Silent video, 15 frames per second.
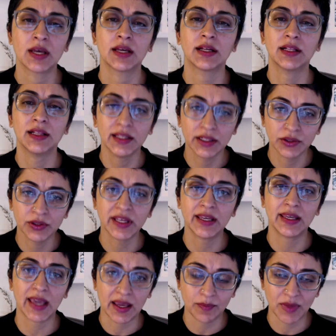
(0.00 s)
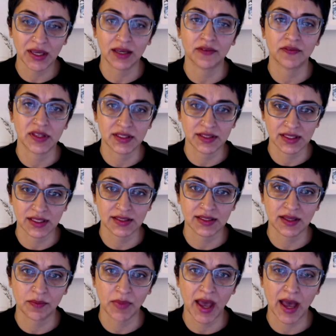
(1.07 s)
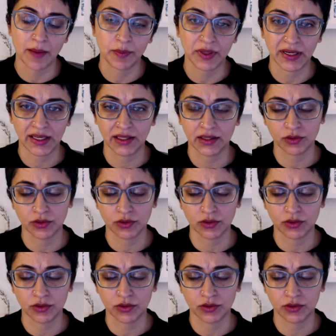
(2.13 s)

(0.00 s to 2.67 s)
clearly gaming of the system happening,